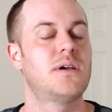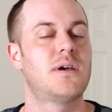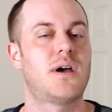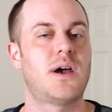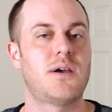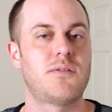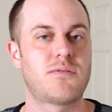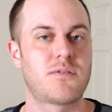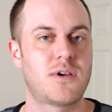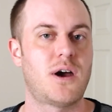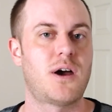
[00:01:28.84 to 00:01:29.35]

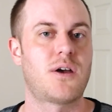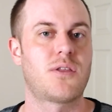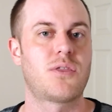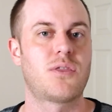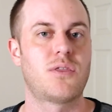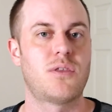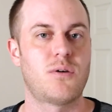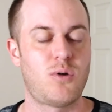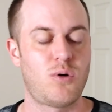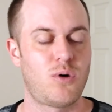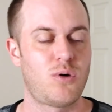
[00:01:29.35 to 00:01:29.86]
I've
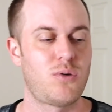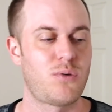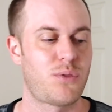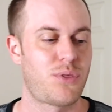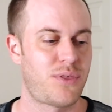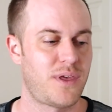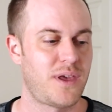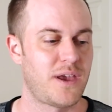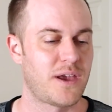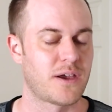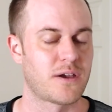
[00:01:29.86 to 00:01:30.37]
got the whole
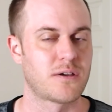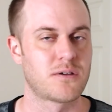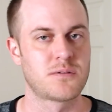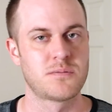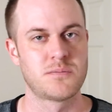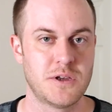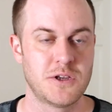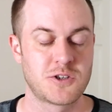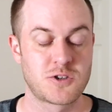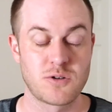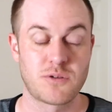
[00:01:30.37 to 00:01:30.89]
thing.
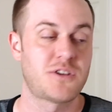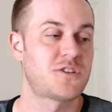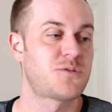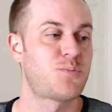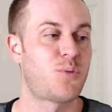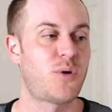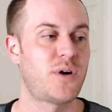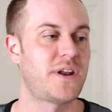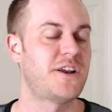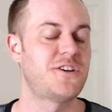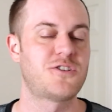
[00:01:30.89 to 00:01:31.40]
So at this
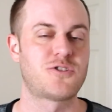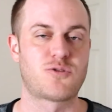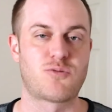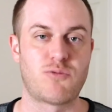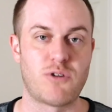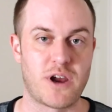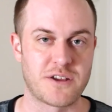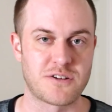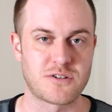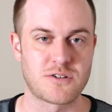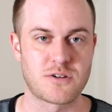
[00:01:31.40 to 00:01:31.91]
point, I just
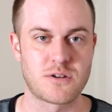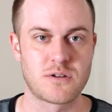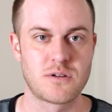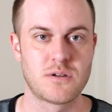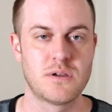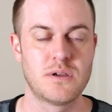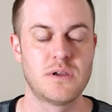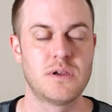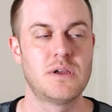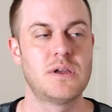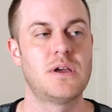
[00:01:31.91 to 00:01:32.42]
rest.
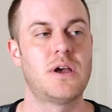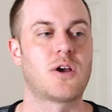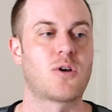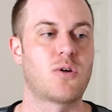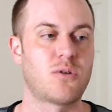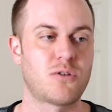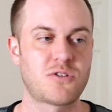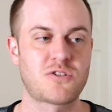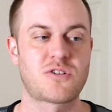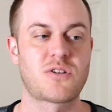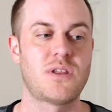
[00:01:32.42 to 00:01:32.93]
I
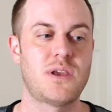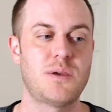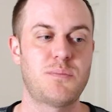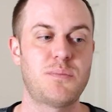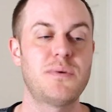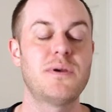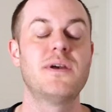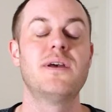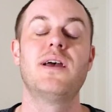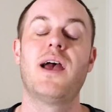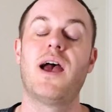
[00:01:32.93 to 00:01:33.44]
go to
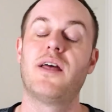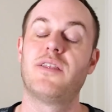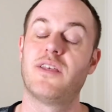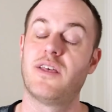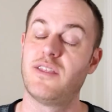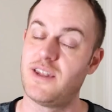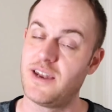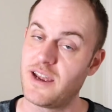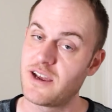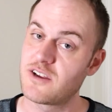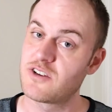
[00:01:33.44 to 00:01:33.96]
sleep. And
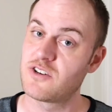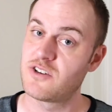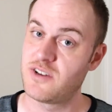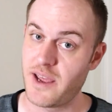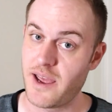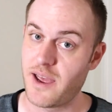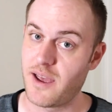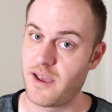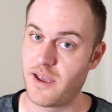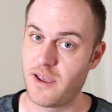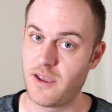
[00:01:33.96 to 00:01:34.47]
then the next
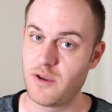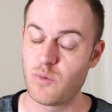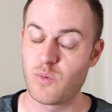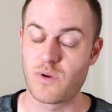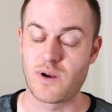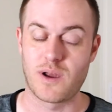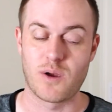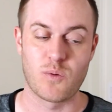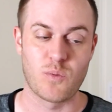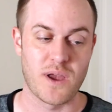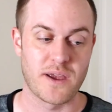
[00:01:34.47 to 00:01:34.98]
day,
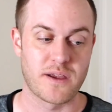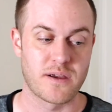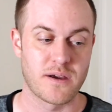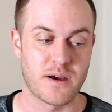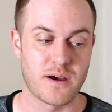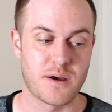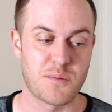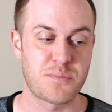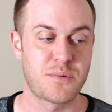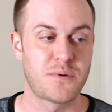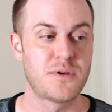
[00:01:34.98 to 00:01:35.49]
when I wake
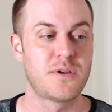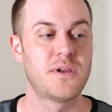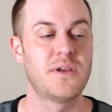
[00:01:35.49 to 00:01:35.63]
up,